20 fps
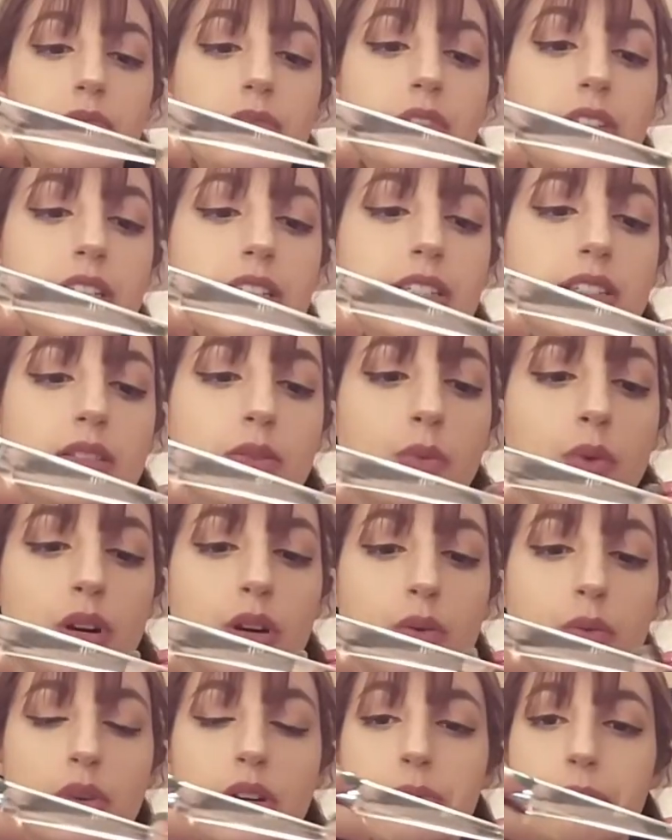This is the
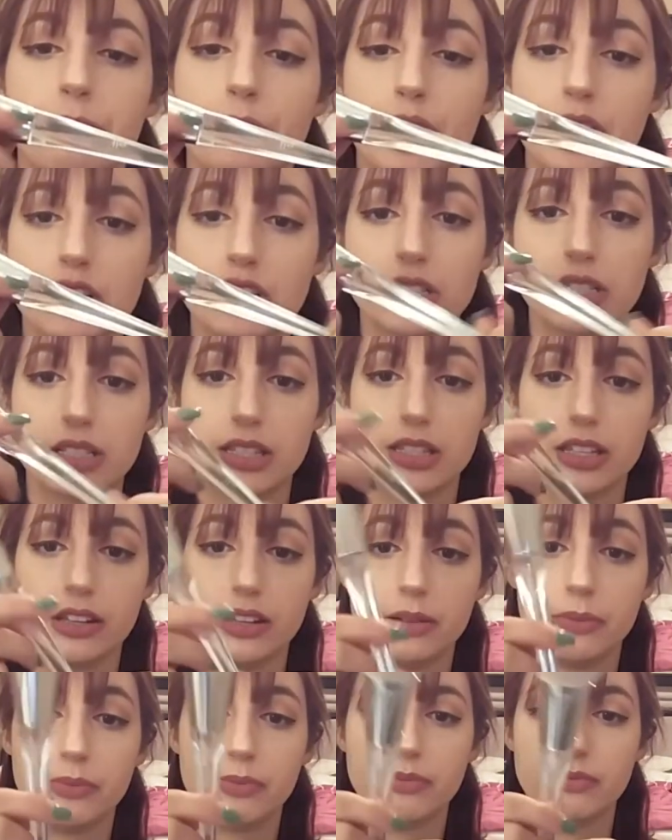101 brush. It's
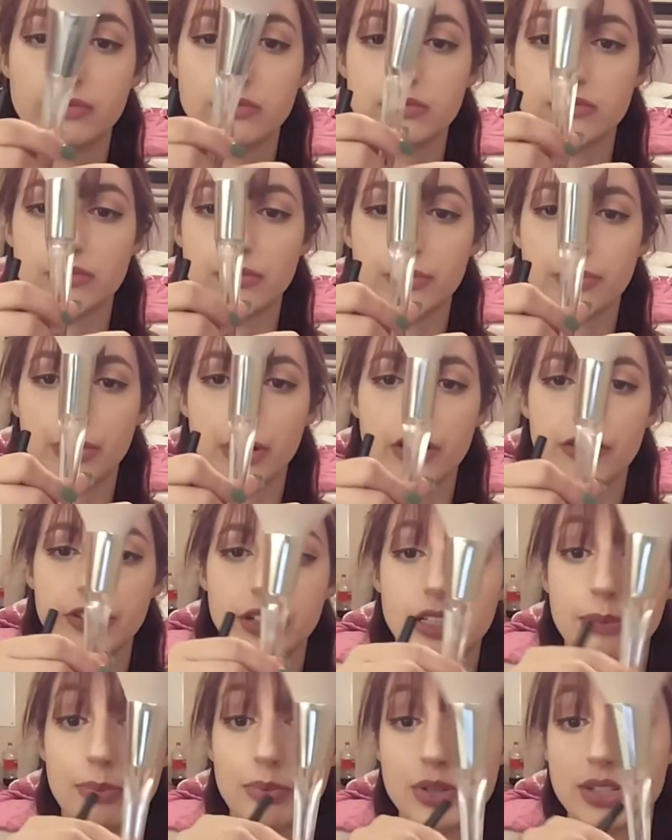the
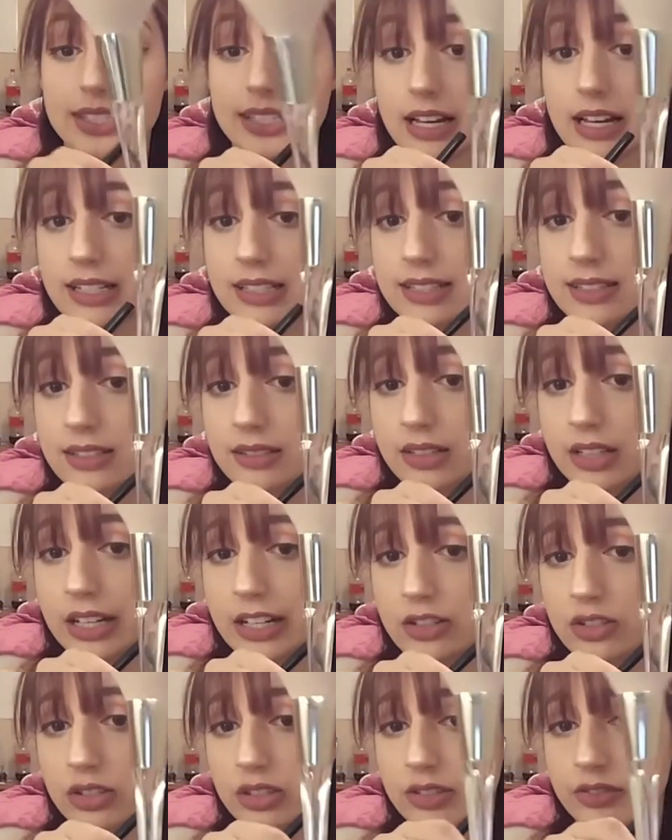perfectly precise
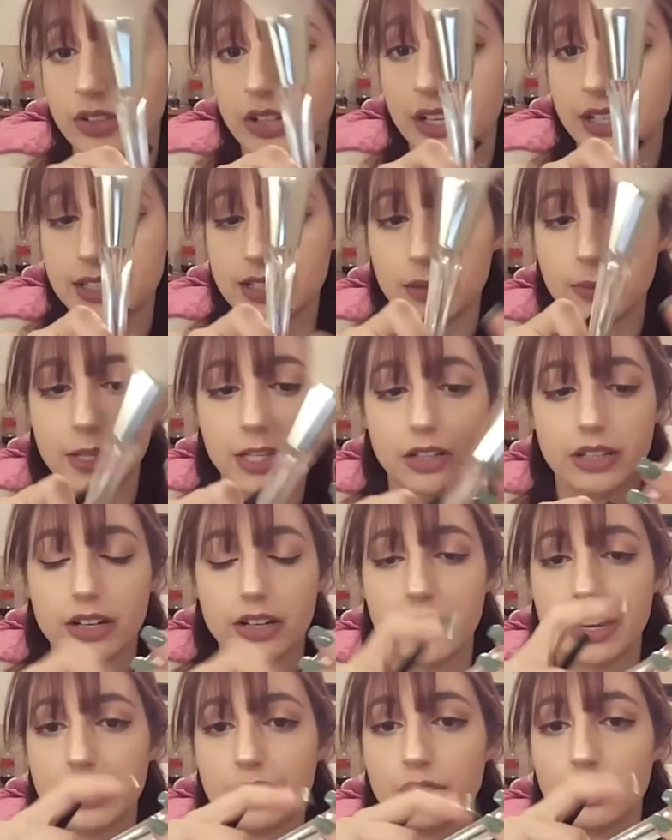collection, if you can't tell by the clear
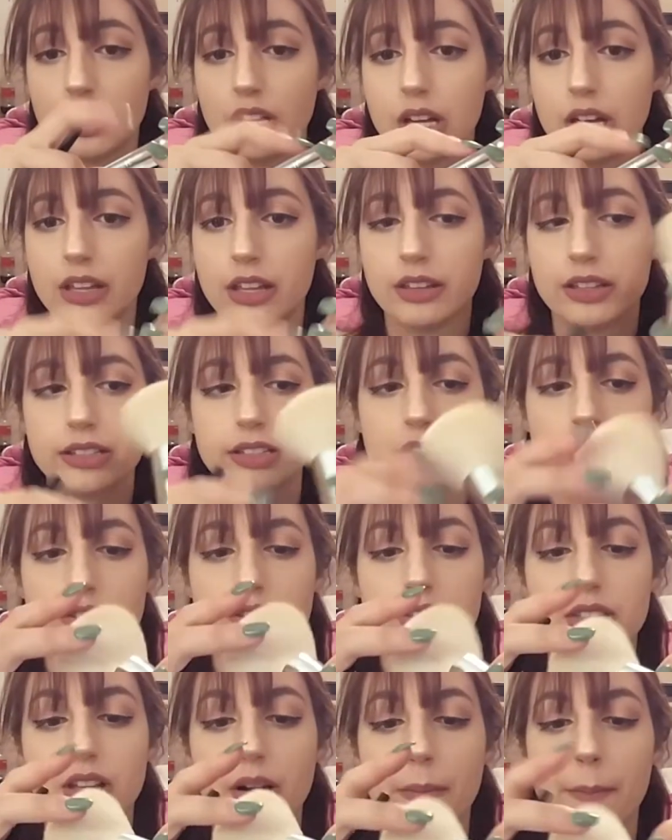handle. This is
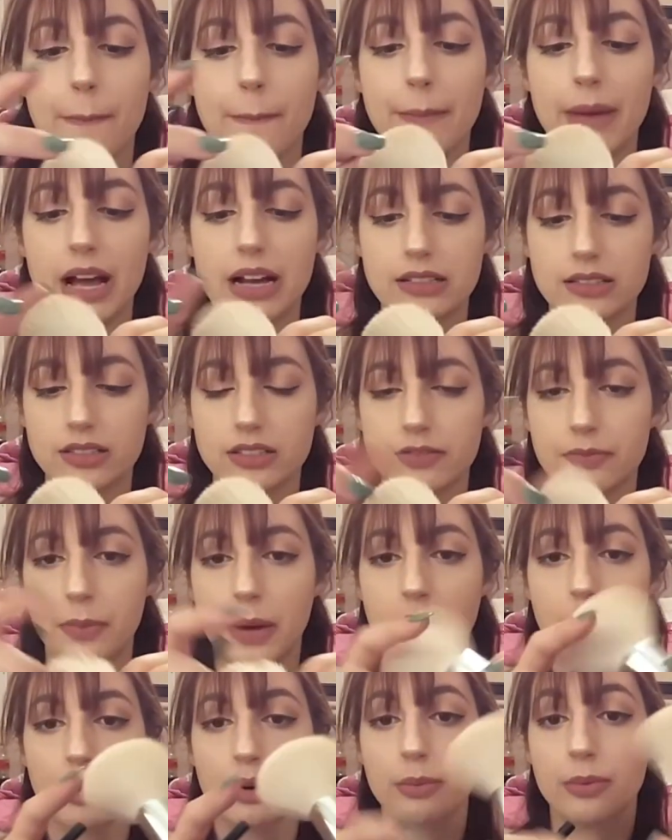just their massive
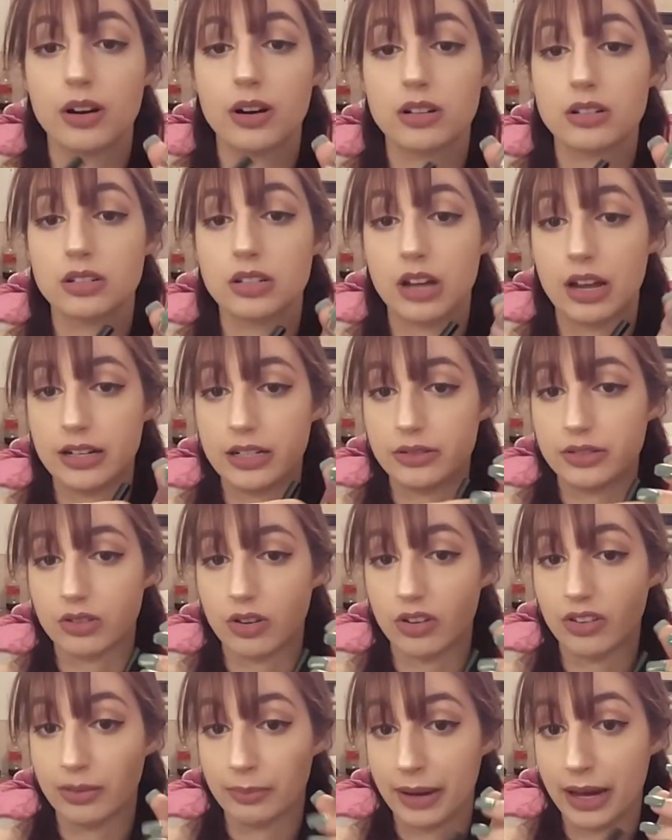powder brush. I know it's
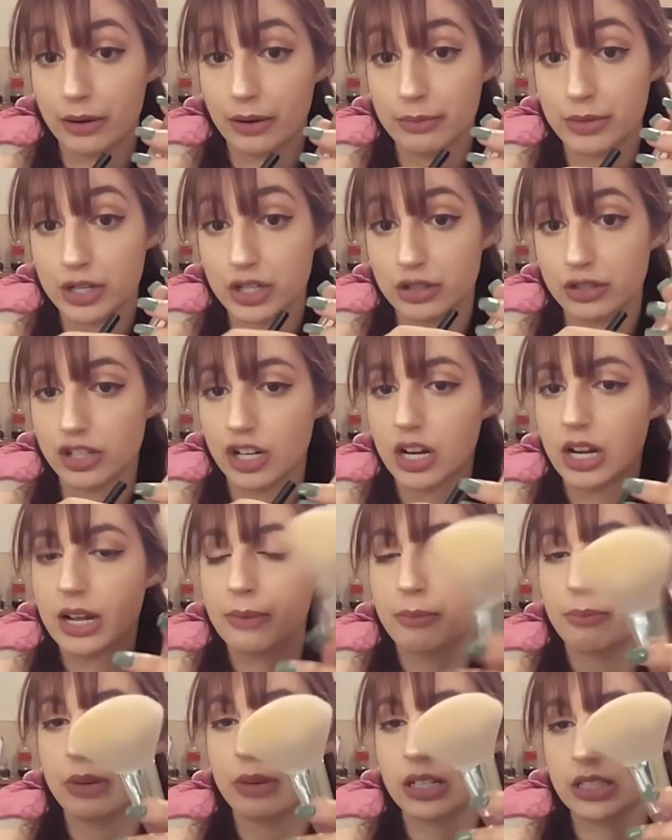called the powder brush,
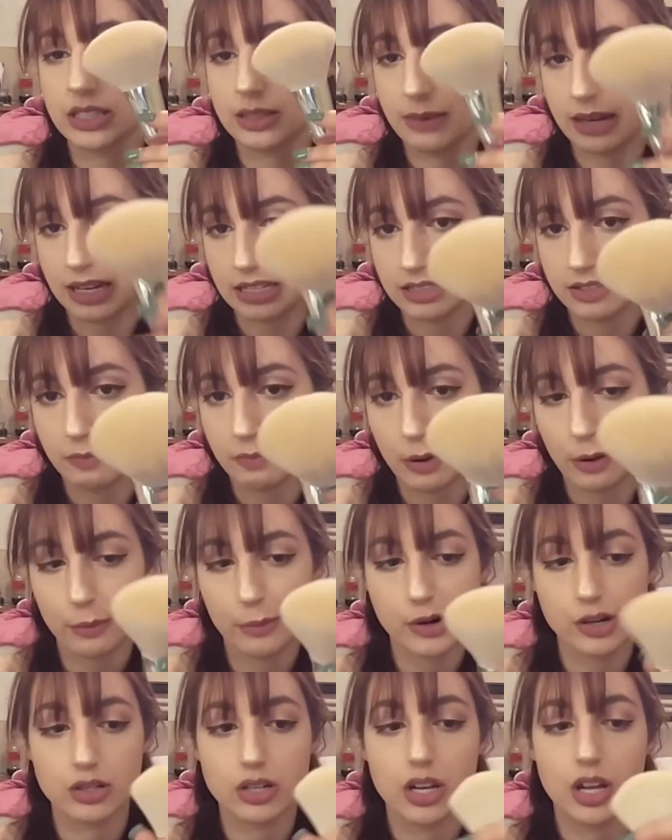but it's the massive powder
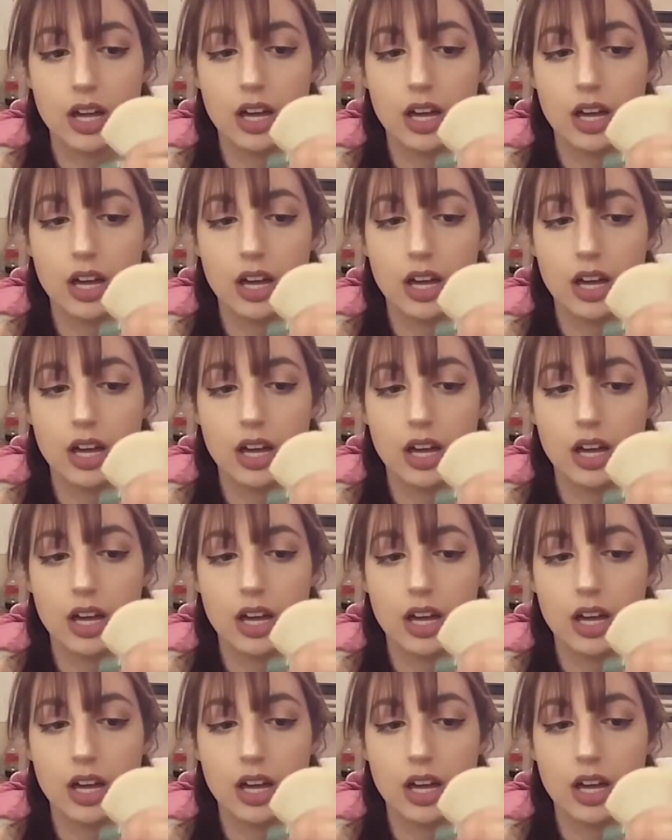brush.